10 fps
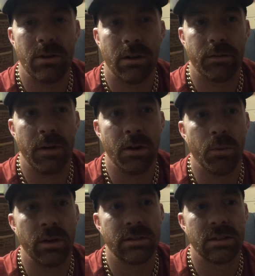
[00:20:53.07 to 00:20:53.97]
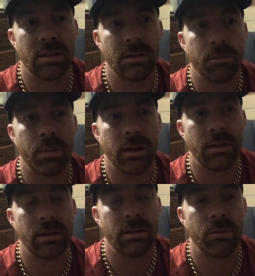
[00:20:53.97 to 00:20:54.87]
Darth Vader was. But,
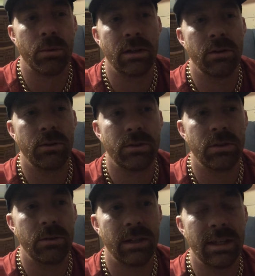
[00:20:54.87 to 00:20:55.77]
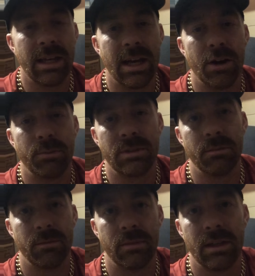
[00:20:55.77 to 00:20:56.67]
what did Luke do? He helped
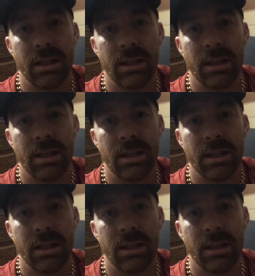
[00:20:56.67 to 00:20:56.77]
him.